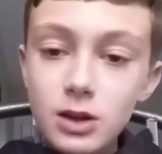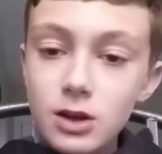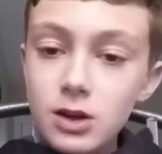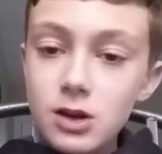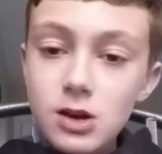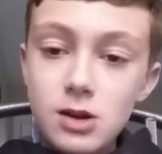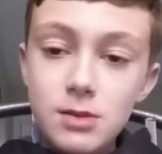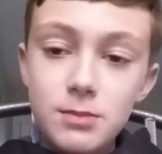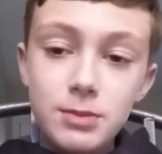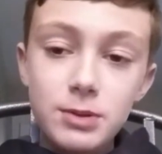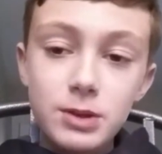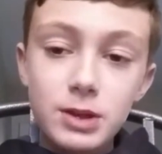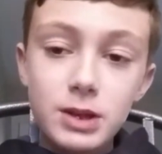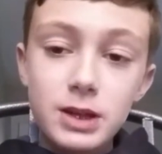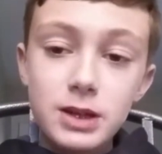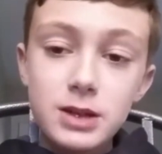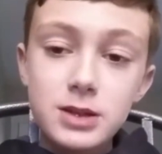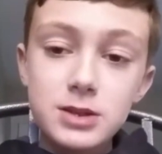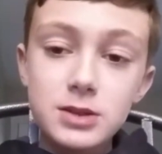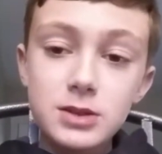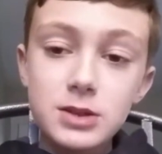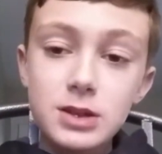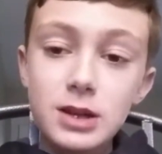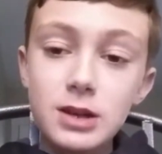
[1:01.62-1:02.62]

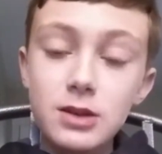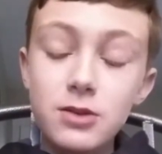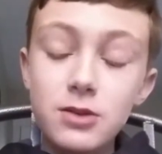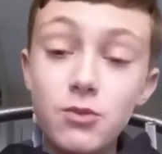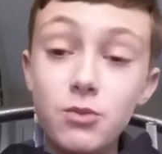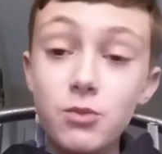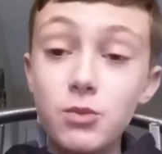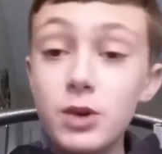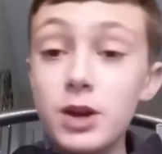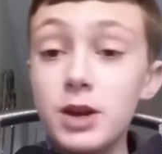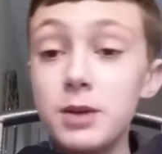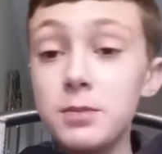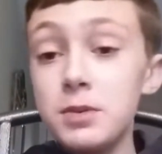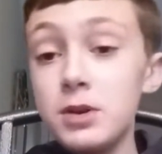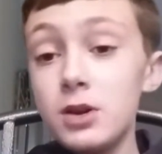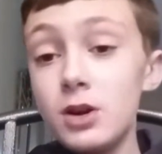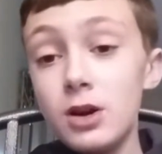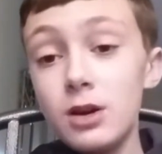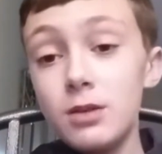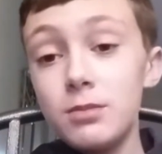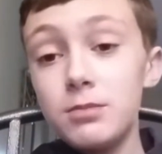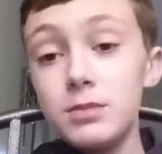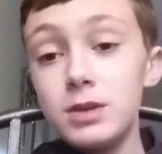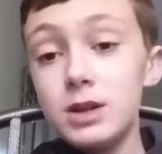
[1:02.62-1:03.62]
complex. Okay, it's way
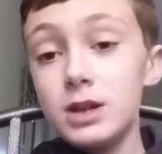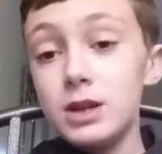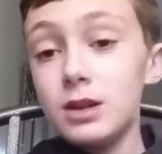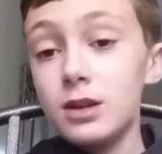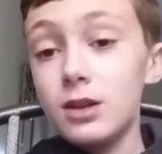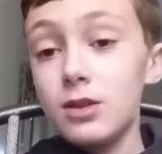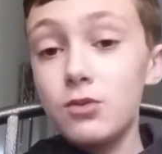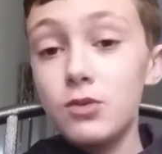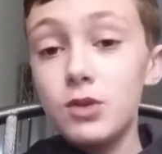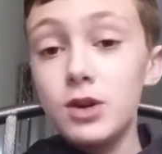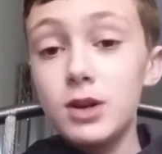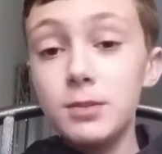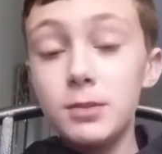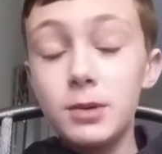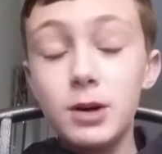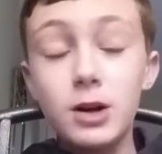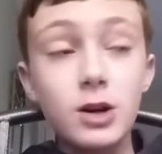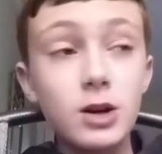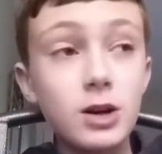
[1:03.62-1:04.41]
beyond me. It's way